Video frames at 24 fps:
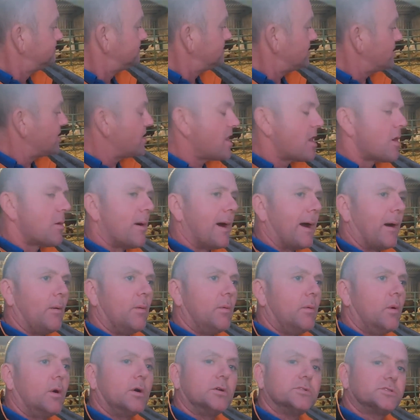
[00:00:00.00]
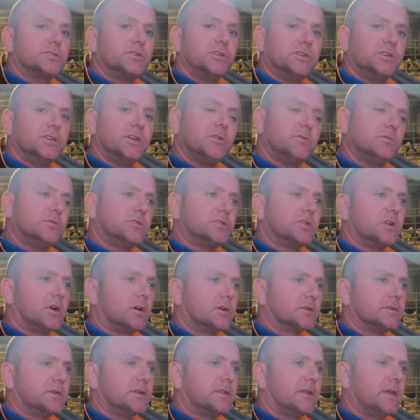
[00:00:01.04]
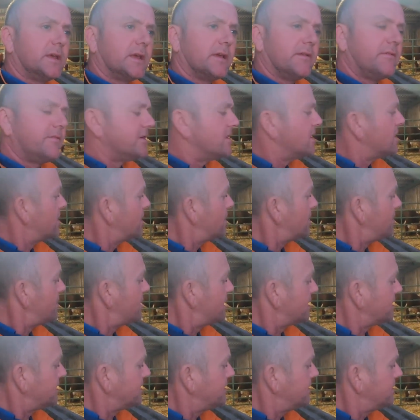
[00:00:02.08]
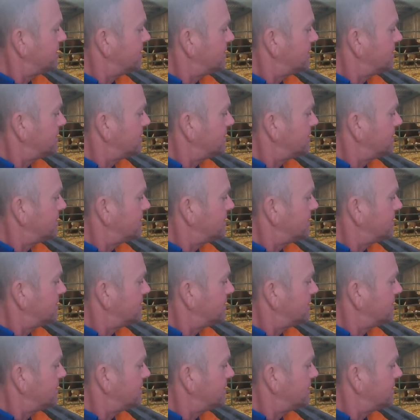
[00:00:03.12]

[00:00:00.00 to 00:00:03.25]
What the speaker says: know-how what to do sort of thing, if you know what I mean.